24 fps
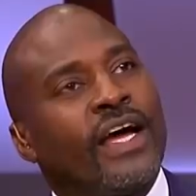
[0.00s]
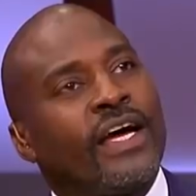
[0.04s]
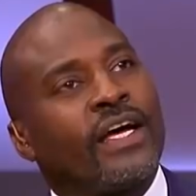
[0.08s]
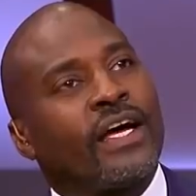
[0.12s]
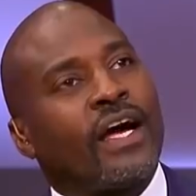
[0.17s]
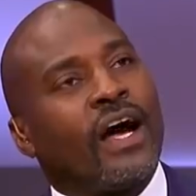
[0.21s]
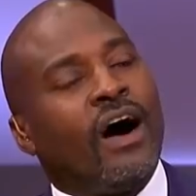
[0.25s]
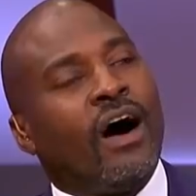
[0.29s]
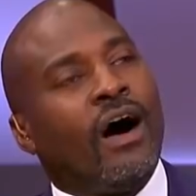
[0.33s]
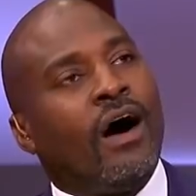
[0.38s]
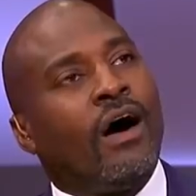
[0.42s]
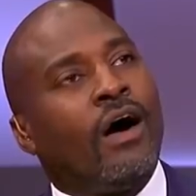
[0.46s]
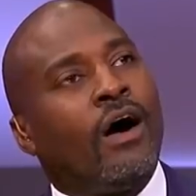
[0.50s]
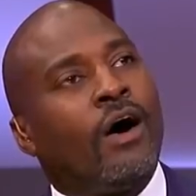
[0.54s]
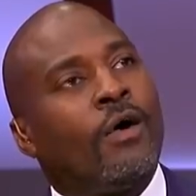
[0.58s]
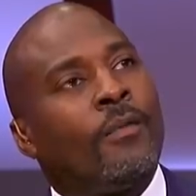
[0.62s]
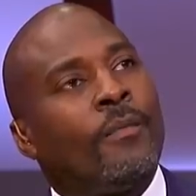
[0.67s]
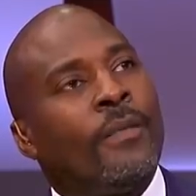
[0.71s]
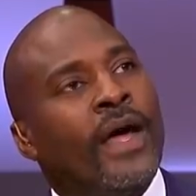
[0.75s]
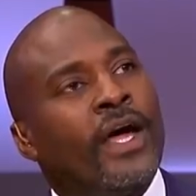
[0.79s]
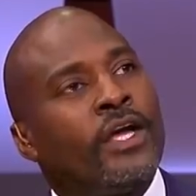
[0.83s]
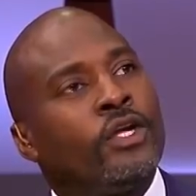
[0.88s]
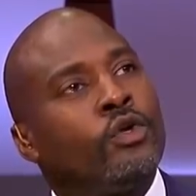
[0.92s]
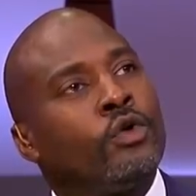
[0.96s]
like,
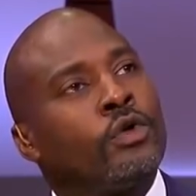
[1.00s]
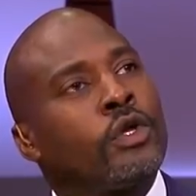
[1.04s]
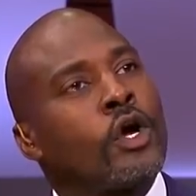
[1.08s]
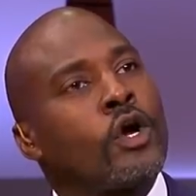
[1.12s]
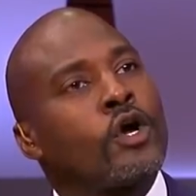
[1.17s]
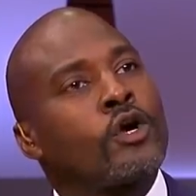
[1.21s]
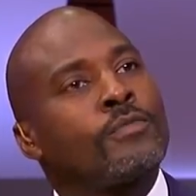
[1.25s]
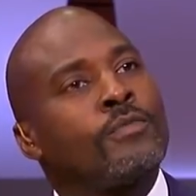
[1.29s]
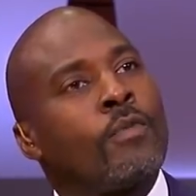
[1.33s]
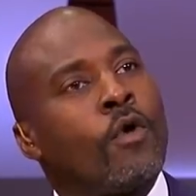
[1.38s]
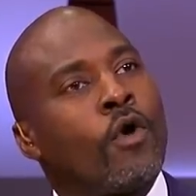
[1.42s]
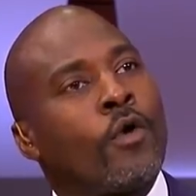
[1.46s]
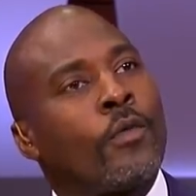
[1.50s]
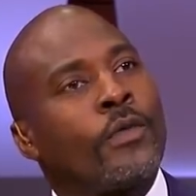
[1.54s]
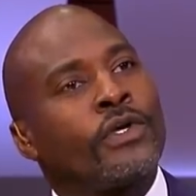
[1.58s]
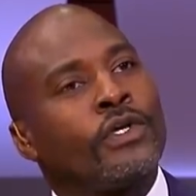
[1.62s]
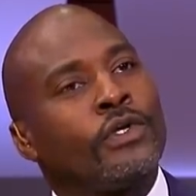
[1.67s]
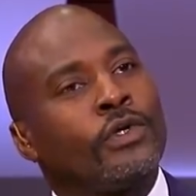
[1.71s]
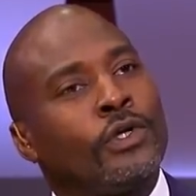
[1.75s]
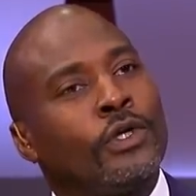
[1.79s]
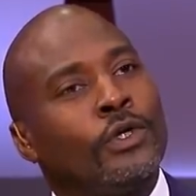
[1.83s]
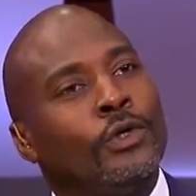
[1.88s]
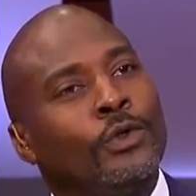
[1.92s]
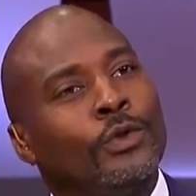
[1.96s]
oh, man, you learn more
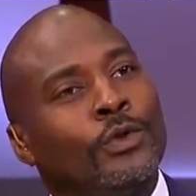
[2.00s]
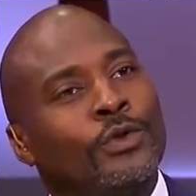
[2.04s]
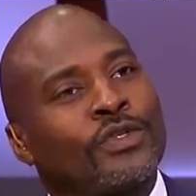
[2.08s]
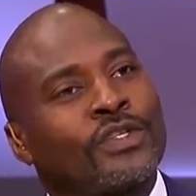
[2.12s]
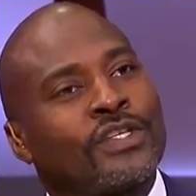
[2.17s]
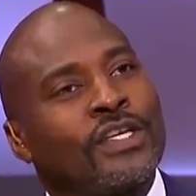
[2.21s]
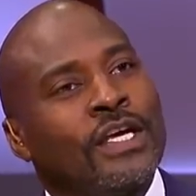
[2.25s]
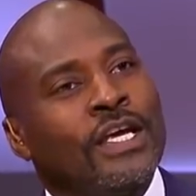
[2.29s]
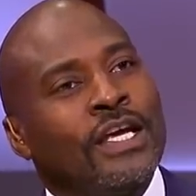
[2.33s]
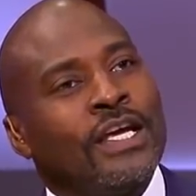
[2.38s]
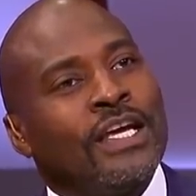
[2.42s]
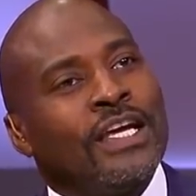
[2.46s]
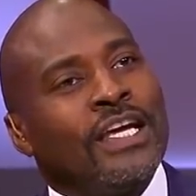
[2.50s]
when you lose.